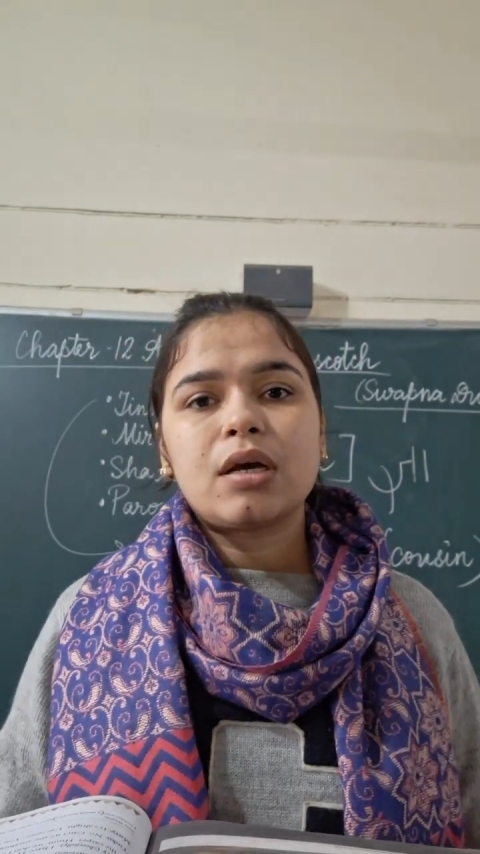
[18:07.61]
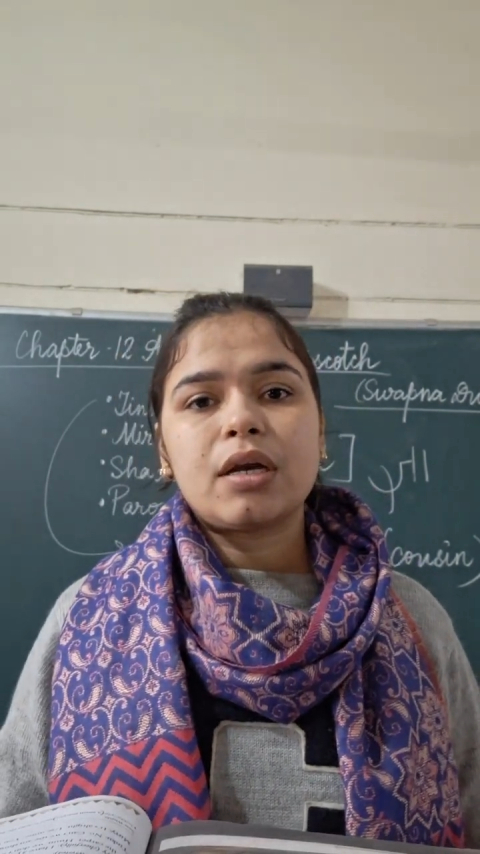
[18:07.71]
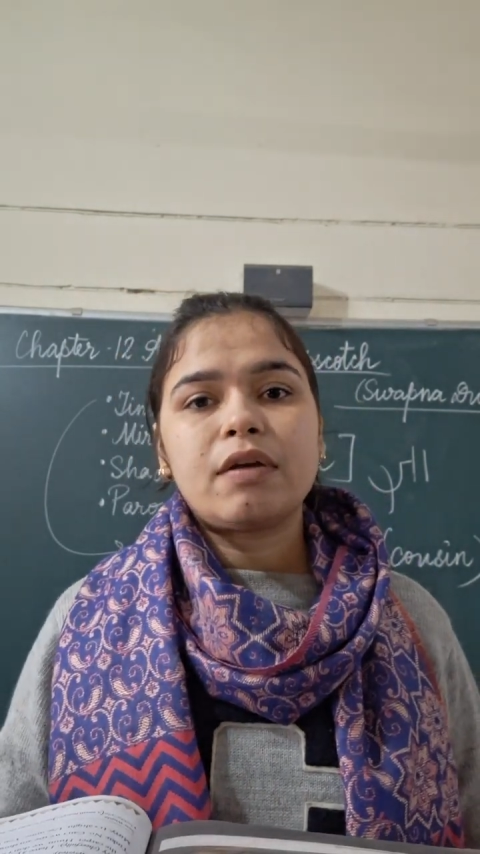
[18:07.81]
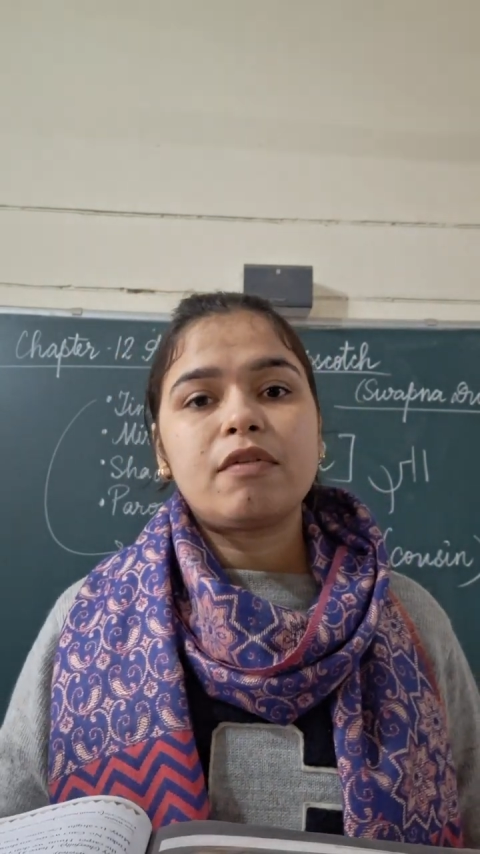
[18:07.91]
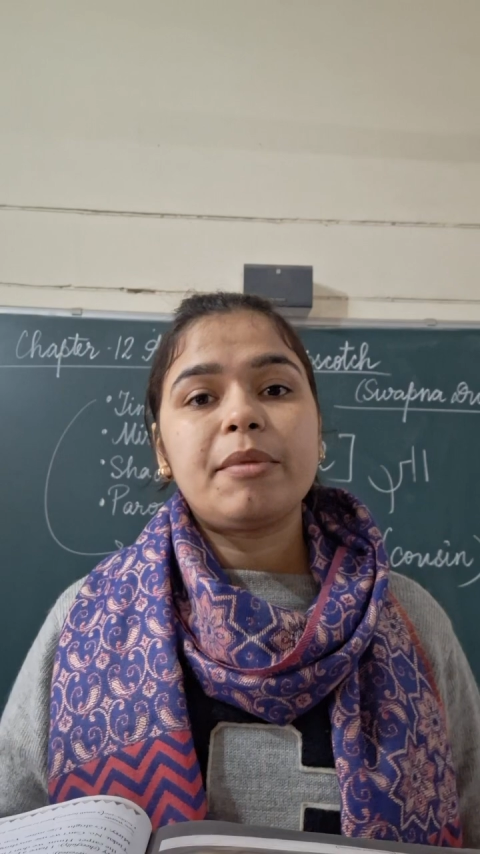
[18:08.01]

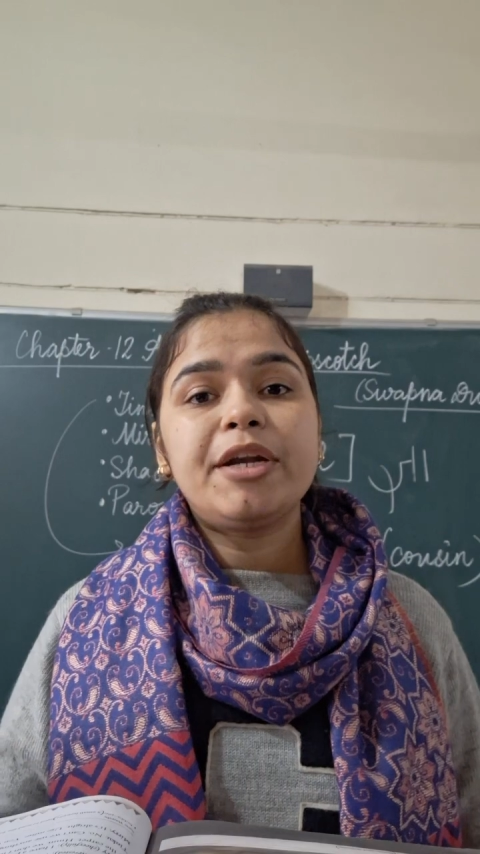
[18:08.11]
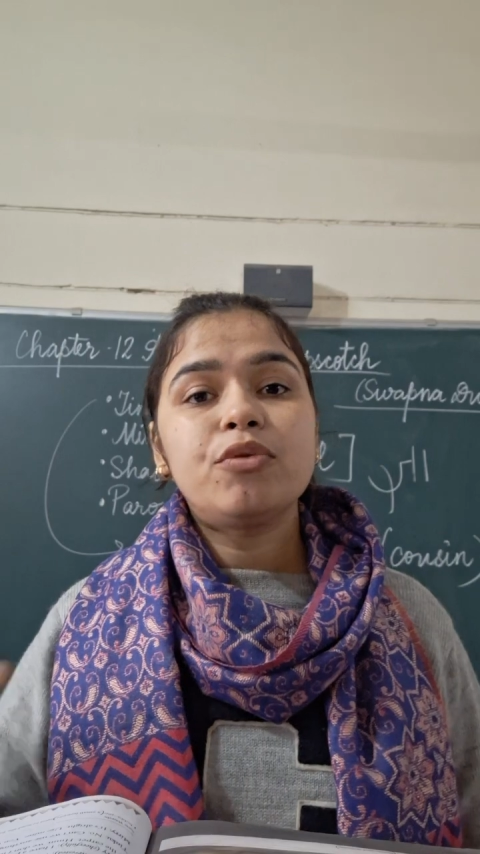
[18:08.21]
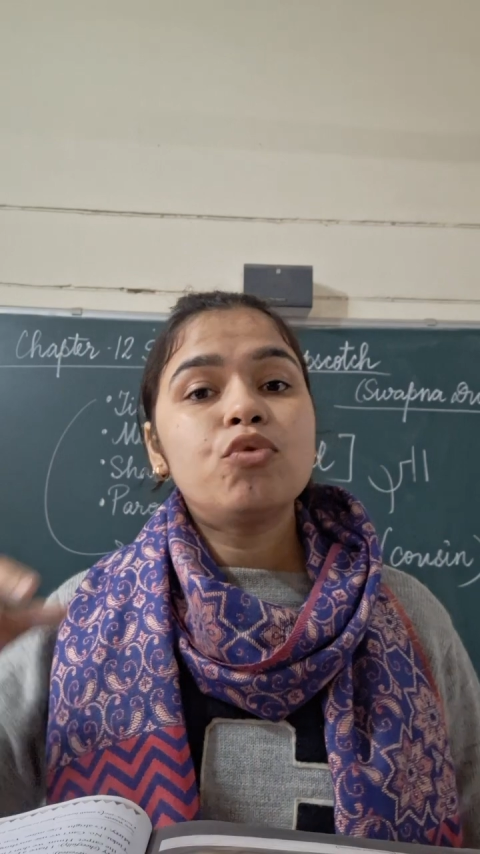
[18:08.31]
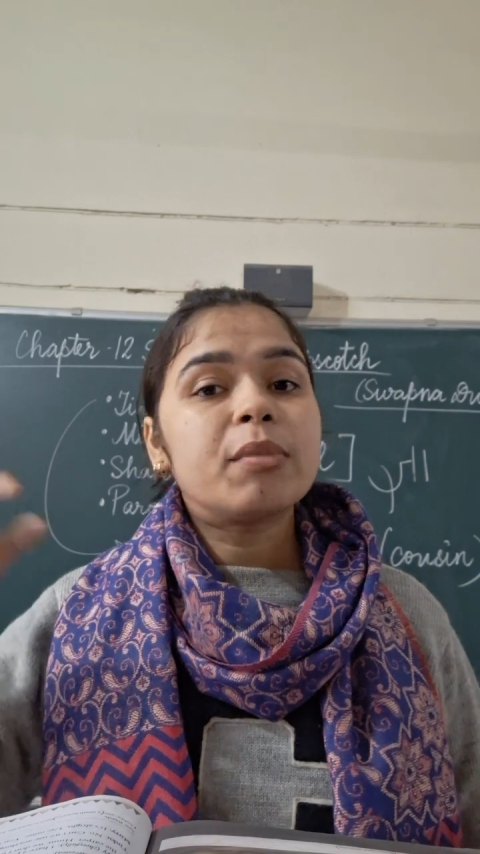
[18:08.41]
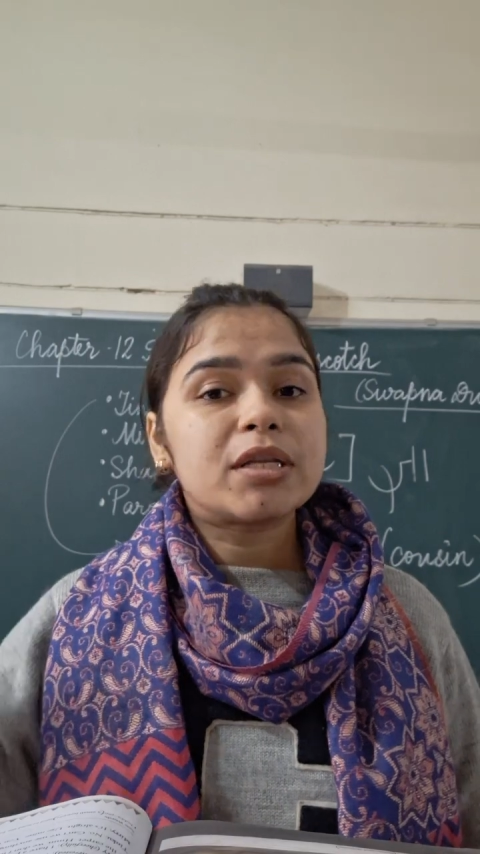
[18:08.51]
it will be
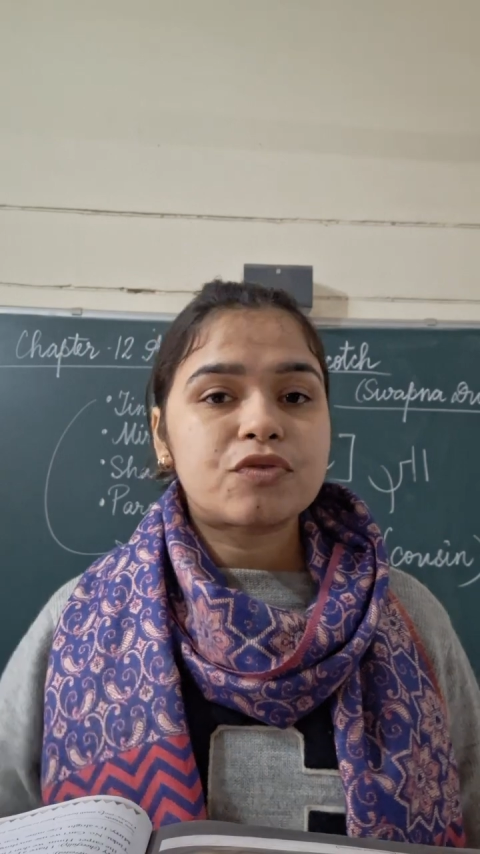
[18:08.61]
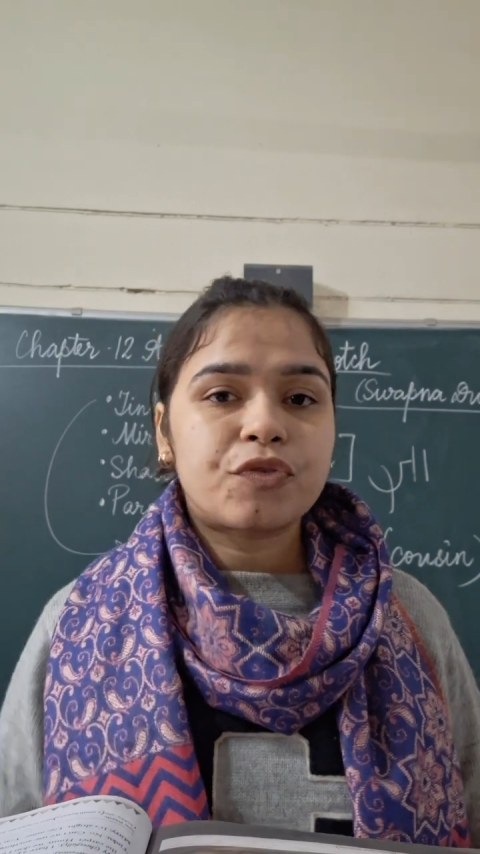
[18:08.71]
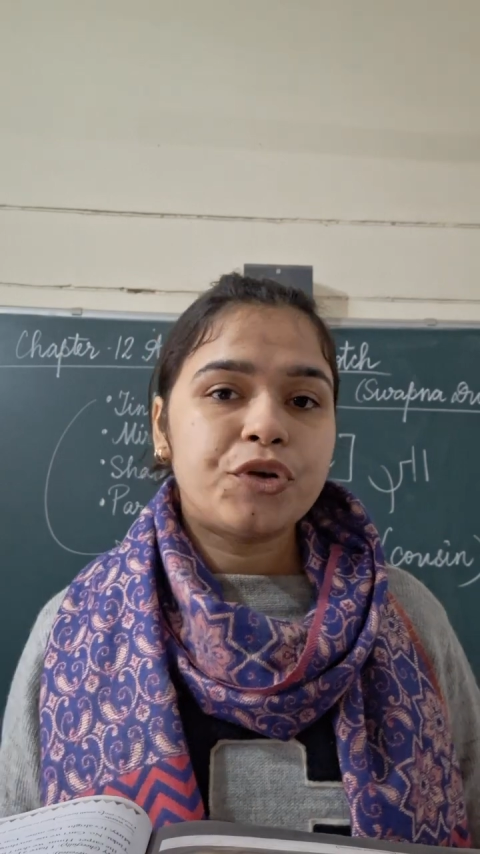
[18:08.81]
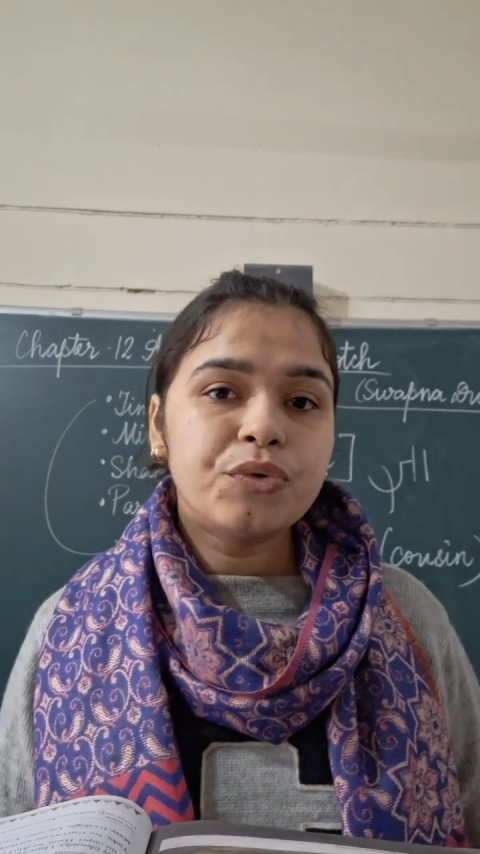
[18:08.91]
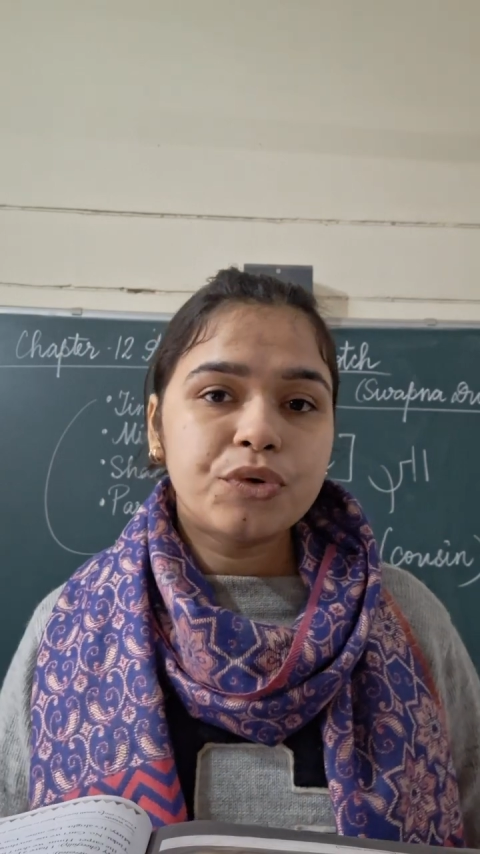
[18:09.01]
too much
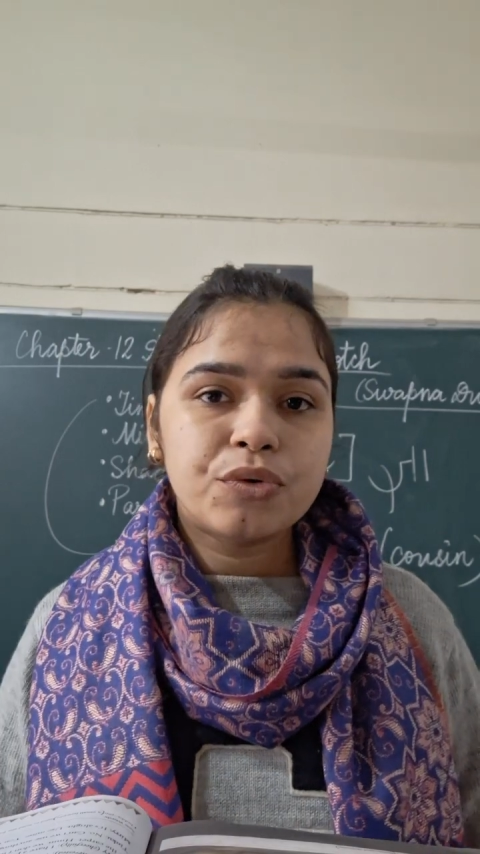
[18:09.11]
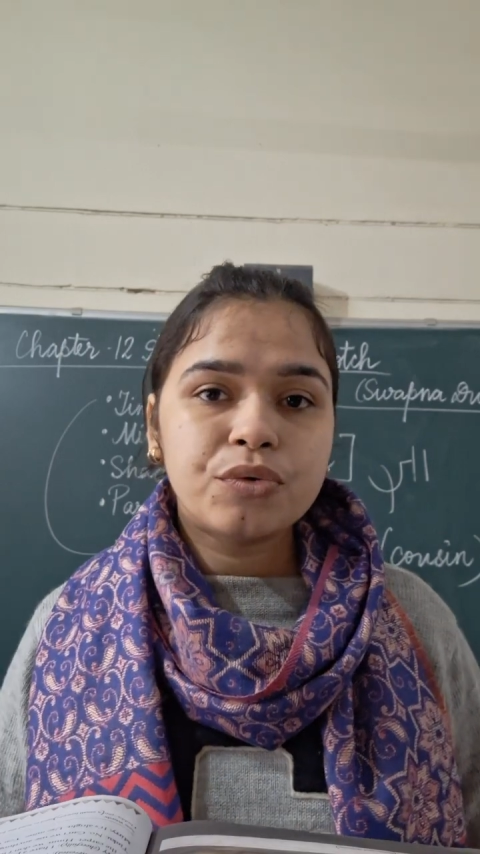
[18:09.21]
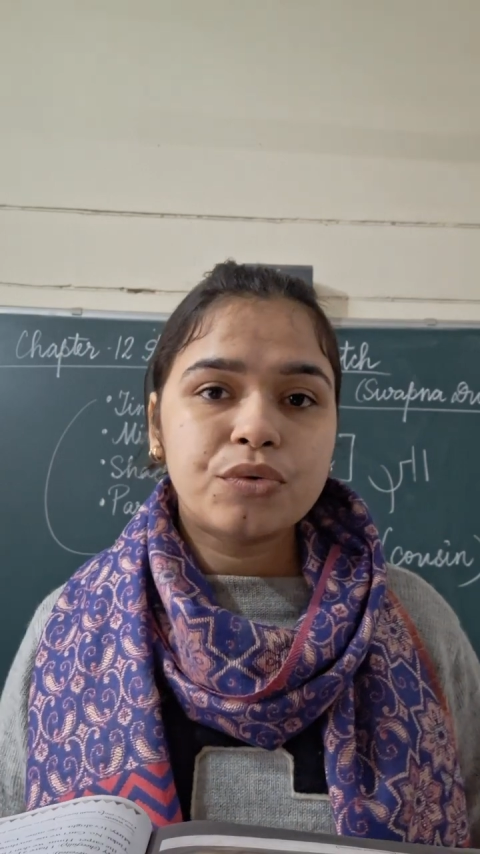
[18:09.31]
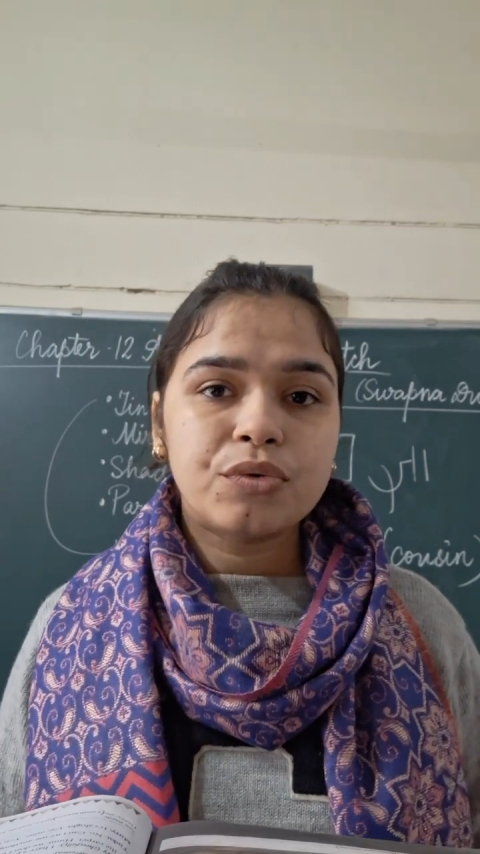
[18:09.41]
for you to